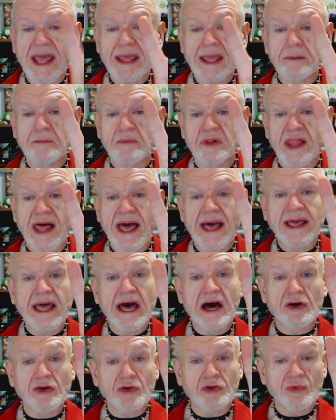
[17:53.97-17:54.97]
A
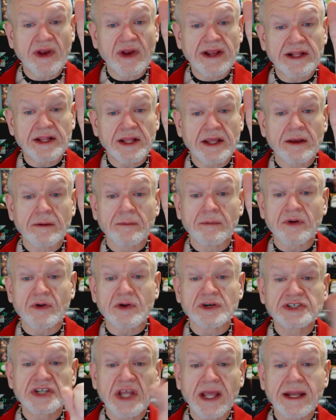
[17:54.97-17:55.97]
Blackout, greatly
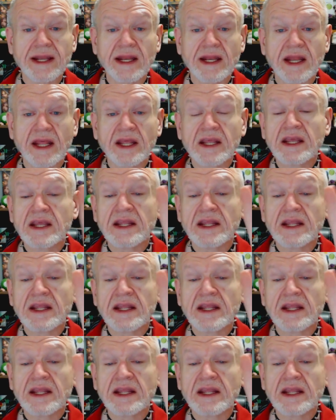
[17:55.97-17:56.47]
appreciated.